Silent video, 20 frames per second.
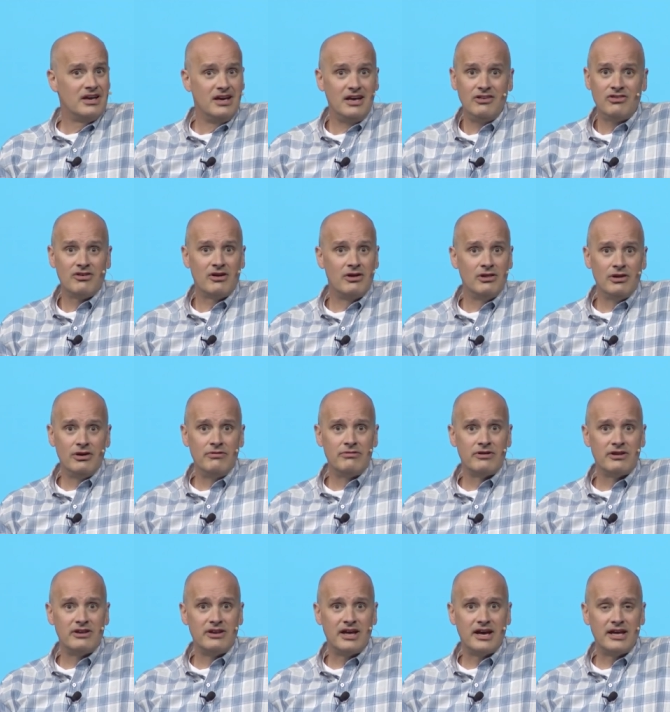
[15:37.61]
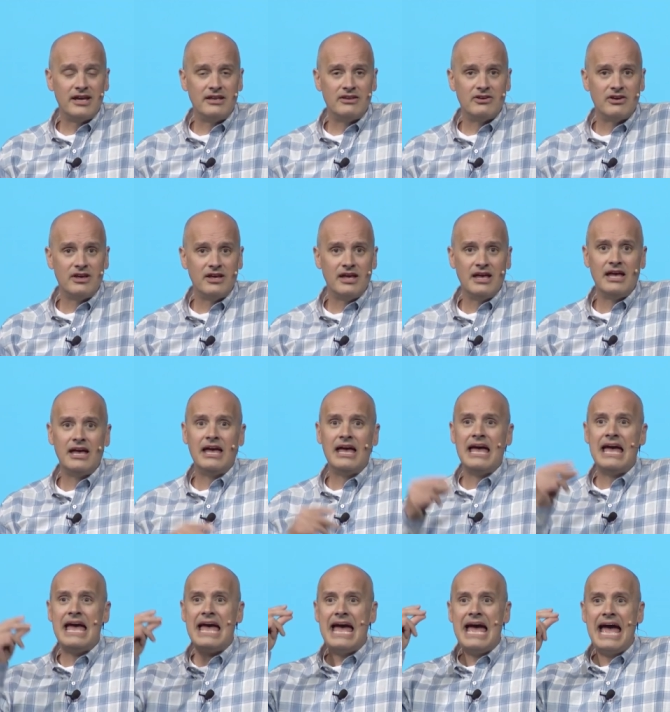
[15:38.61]
It's all over tonight.
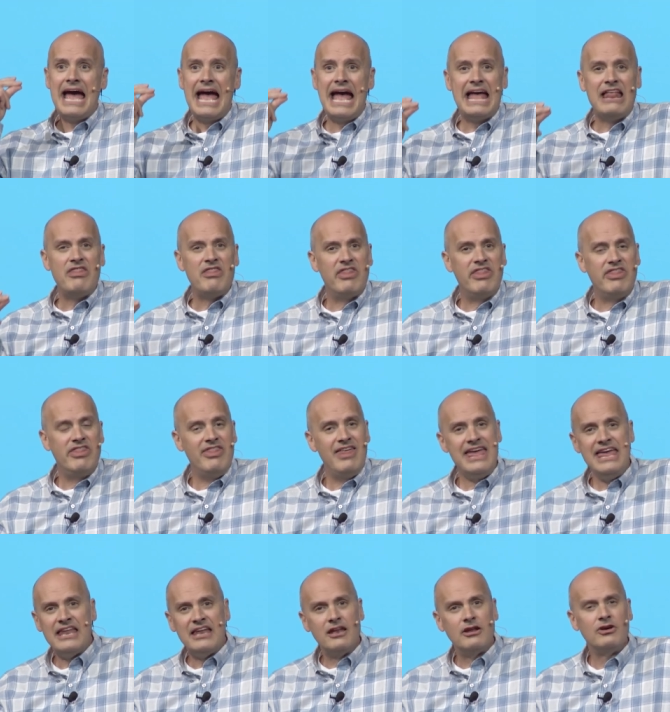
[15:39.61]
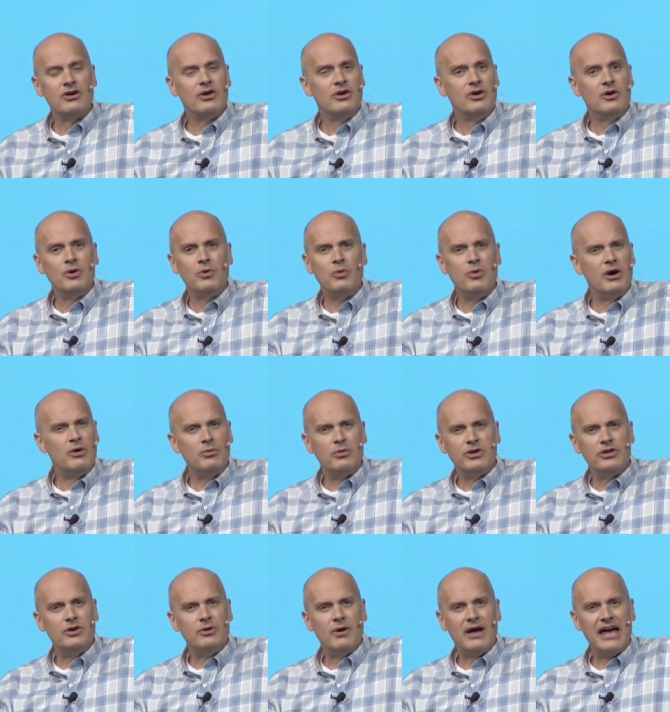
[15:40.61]
And then what
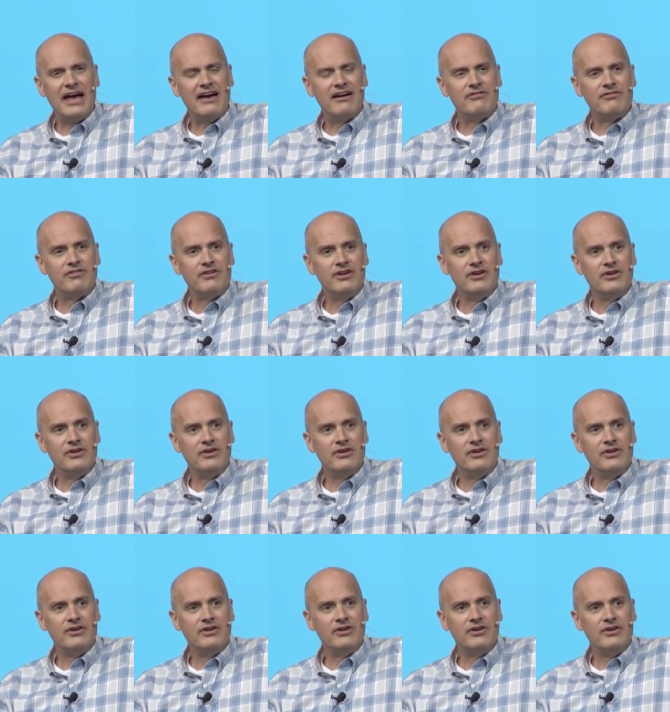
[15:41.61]
will you have?"